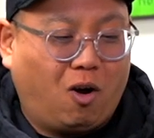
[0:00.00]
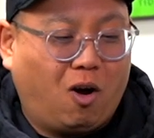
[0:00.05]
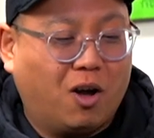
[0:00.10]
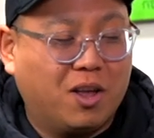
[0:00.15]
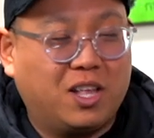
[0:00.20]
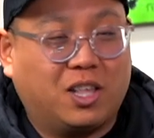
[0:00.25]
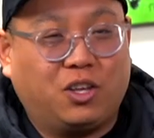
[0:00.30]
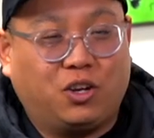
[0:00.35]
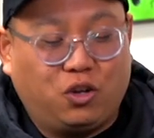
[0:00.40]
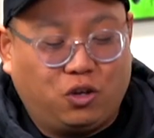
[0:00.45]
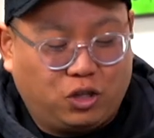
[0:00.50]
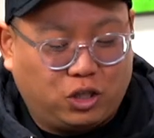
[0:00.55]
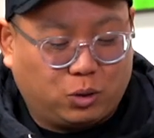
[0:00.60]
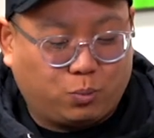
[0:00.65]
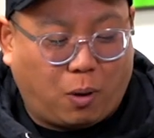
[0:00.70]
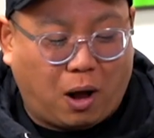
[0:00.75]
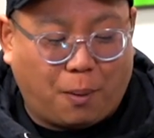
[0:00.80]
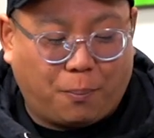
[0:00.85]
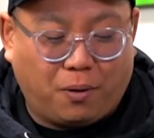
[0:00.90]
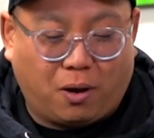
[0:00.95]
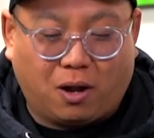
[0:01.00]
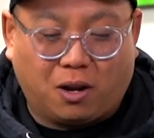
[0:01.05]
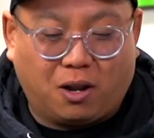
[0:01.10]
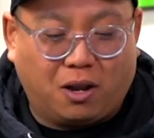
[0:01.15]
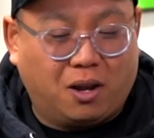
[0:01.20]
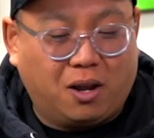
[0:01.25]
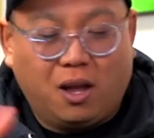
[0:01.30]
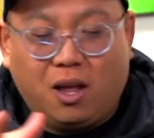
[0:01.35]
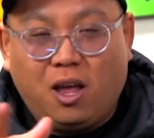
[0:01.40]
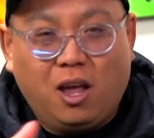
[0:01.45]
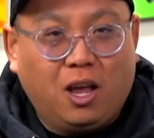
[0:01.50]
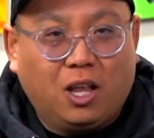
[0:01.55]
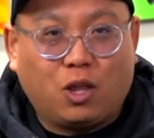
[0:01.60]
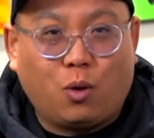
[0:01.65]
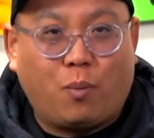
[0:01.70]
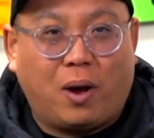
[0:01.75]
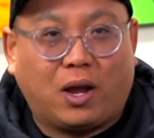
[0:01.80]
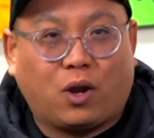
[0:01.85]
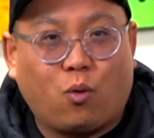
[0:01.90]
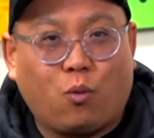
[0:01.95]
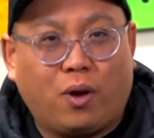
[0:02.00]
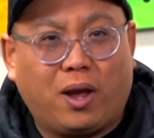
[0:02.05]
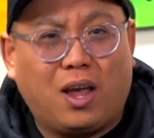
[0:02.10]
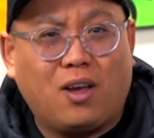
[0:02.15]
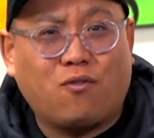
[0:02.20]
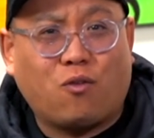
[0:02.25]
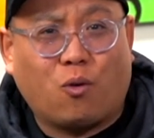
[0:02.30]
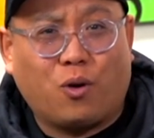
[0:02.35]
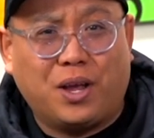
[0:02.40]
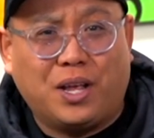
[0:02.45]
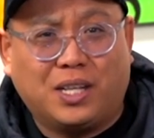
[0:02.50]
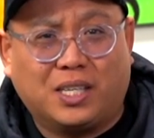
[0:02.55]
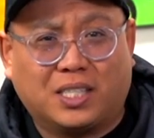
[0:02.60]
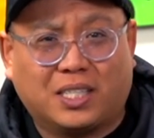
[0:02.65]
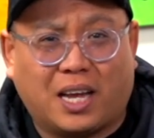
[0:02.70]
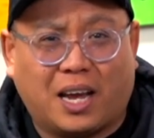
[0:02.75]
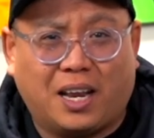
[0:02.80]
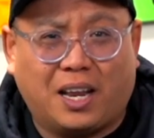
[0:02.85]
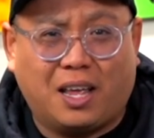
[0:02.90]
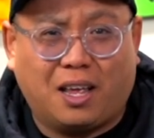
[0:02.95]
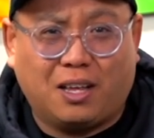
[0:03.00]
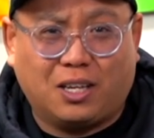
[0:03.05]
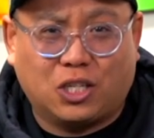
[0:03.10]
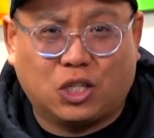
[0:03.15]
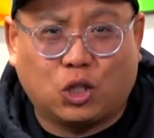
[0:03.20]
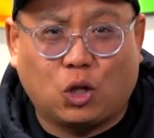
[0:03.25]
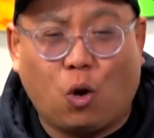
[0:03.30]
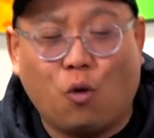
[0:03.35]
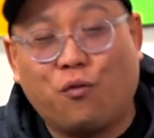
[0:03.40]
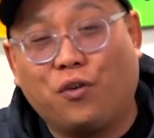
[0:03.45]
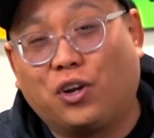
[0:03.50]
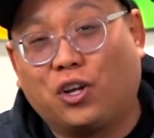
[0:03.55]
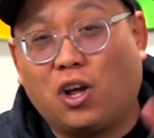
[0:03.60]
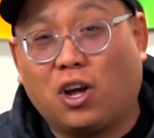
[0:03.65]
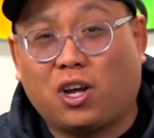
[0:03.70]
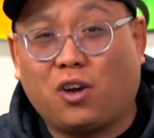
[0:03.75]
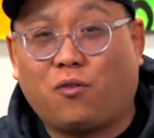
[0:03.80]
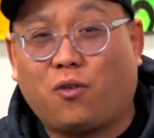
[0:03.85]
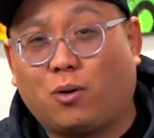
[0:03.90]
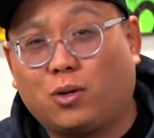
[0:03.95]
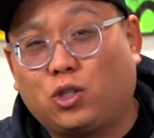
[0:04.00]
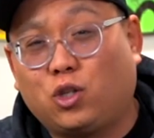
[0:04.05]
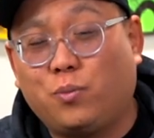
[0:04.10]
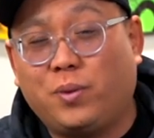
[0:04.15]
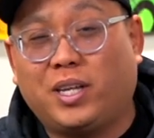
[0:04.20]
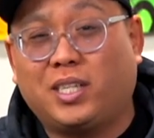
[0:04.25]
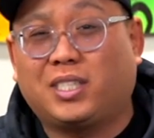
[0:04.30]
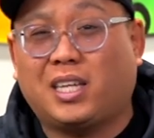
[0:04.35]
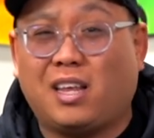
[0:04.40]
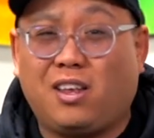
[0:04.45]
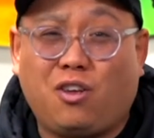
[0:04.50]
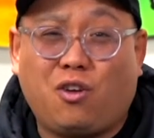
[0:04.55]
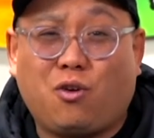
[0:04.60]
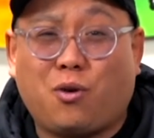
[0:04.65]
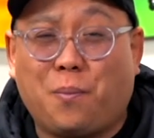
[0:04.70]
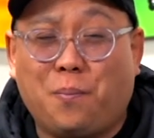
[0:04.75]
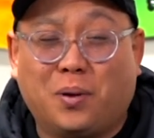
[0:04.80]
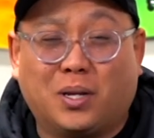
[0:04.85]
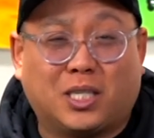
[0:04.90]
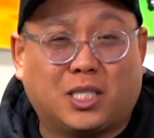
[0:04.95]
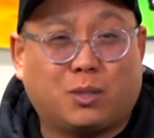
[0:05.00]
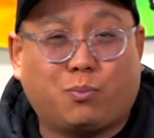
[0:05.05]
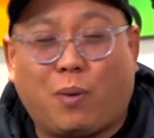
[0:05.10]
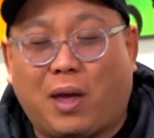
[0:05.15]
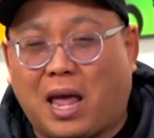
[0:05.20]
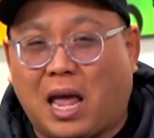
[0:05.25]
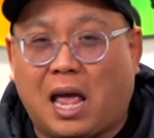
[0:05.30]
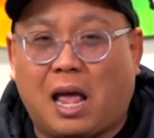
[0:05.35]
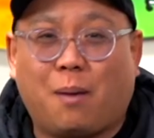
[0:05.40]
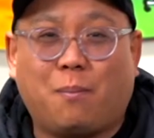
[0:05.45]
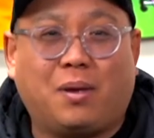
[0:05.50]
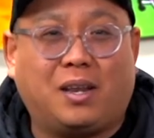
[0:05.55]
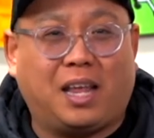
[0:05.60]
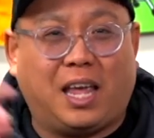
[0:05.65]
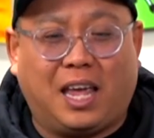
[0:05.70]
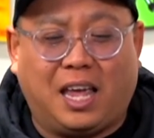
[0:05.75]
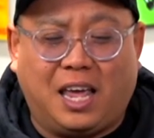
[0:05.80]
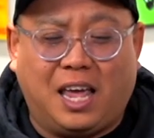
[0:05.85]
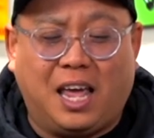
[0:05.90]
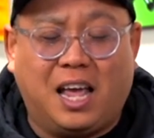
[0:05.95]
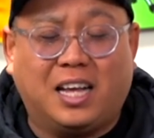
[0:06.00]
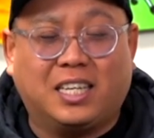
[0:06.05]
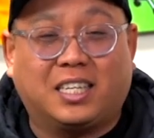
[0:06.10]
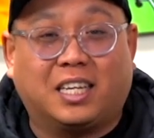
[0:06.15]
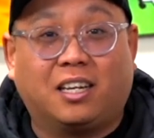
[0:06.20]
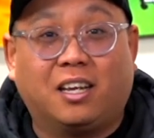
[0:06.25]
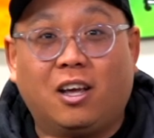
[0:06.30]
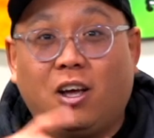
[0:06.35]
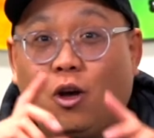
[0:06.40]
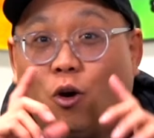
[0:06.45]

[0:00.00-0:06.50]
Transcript: All you have to do is just pop it on the microwave or inside a stove and cook it for about 2 minutes, and you can put spam and eggs and